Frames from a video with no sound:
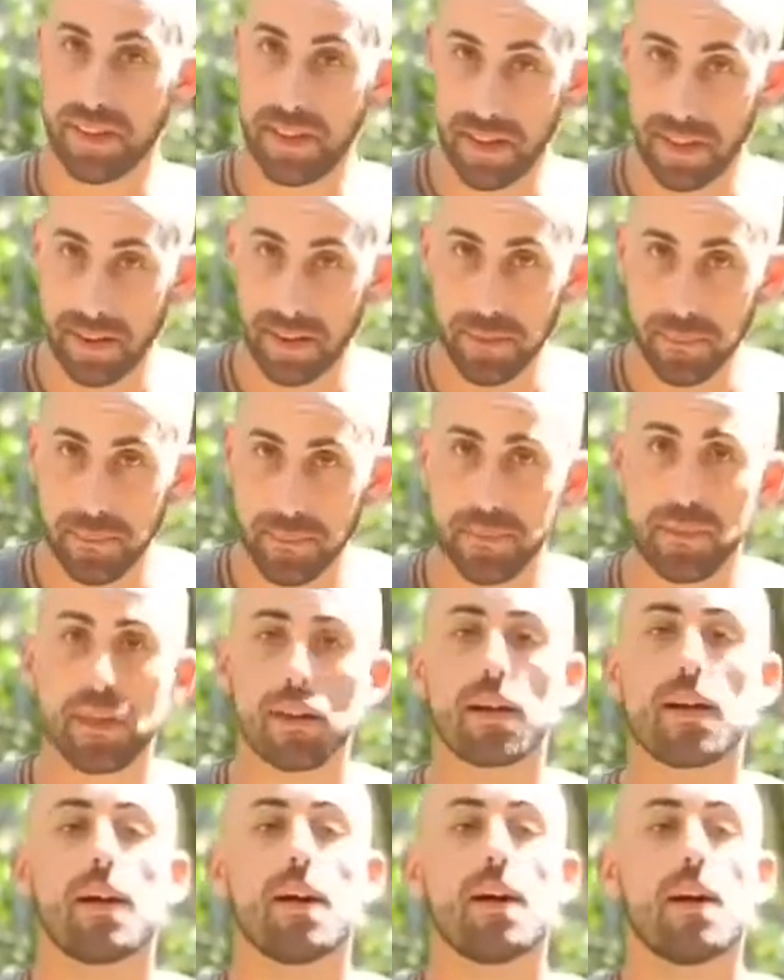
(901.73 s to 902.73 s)
here,
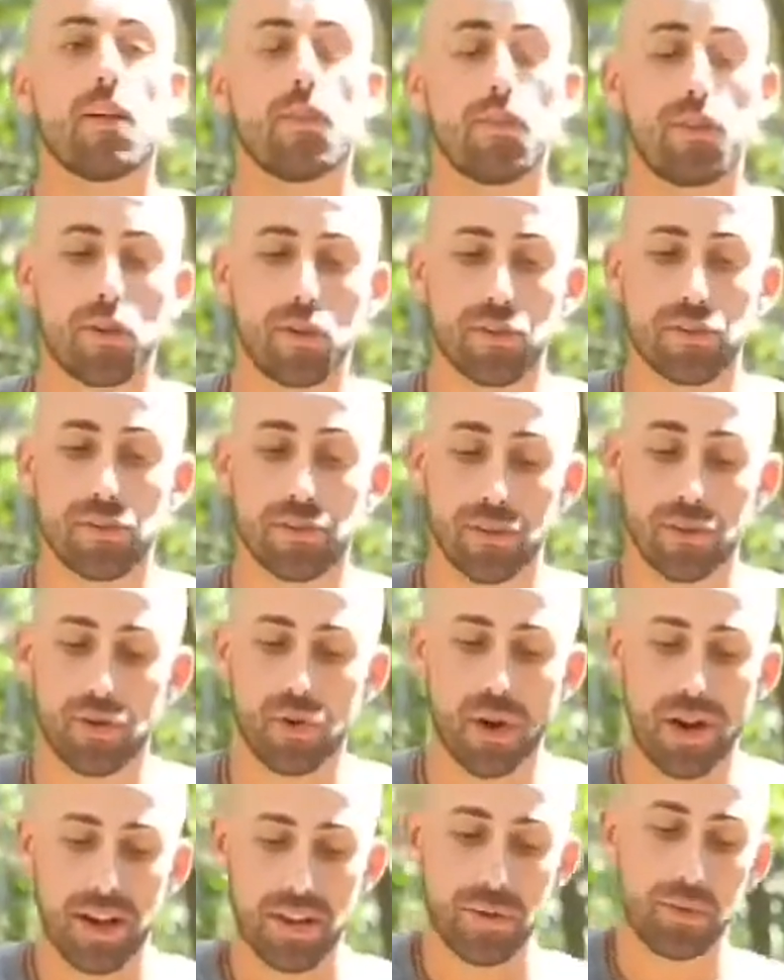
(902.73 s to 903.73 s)
don't
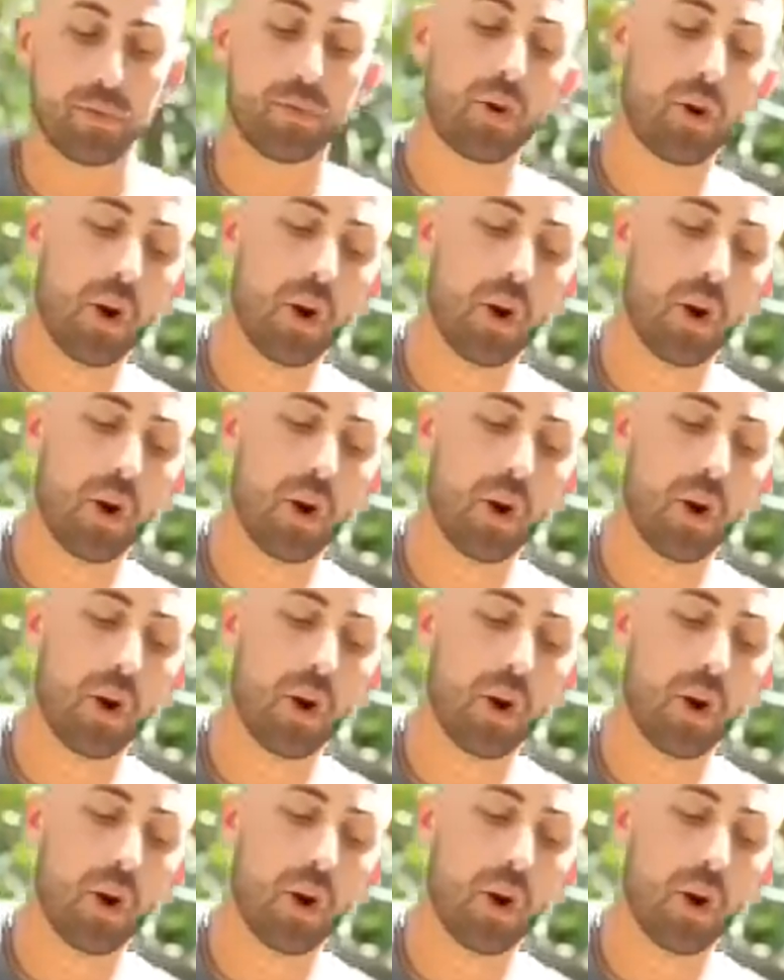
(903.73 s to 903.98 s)
try to